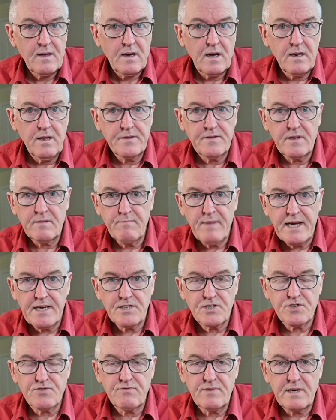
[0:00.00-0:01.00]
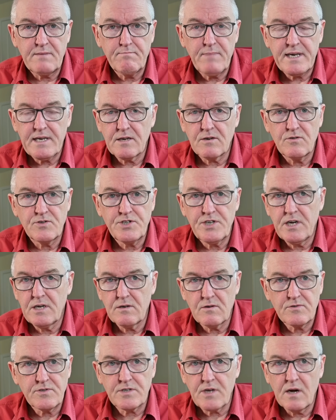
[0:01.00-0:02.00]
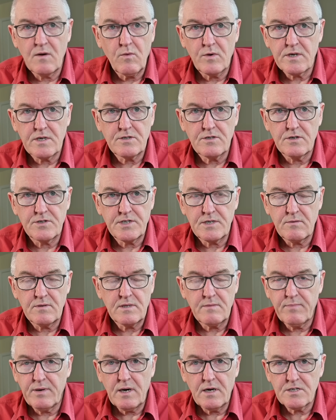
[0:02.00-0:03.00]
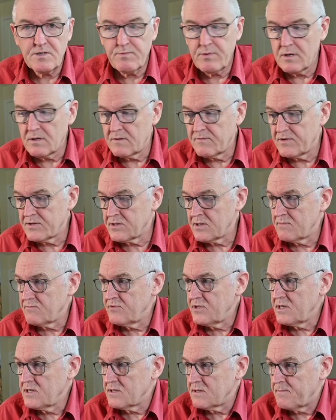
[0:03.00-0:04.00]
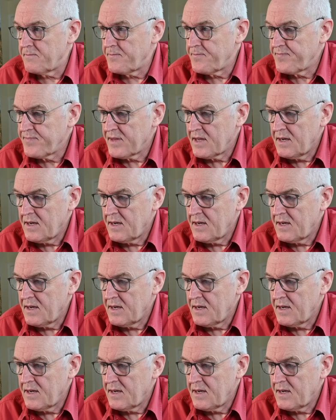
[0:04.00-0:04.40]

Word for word: A lot of the mainstream medical journals don't want to touch it with a barge pole for some reason.